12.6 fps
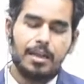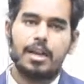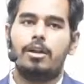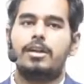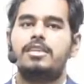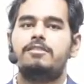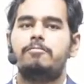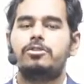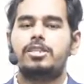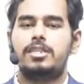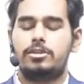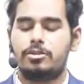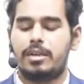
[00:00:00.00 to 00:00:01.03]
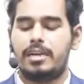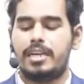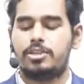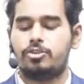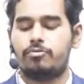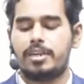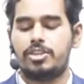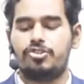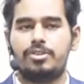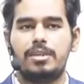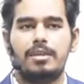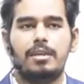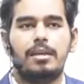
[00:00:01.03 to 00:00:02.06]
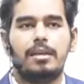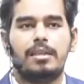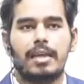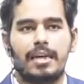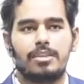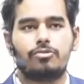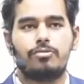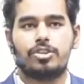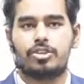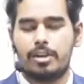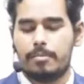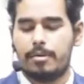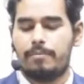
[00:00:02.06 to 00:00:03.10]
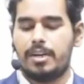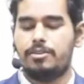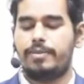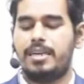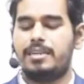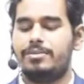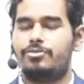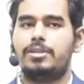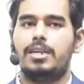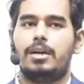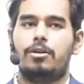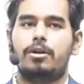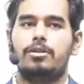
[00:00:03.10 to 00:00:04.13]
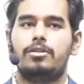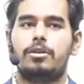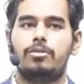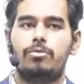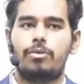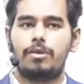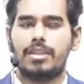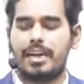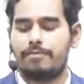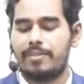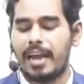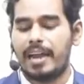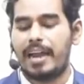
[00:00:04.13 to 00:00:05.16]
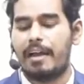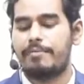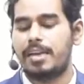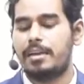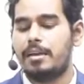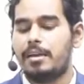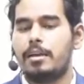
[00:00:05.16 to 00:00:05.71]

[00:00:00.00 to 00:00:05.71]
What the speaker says: Now let us proceed into the next question. That is question number 123 according to the code that we are having.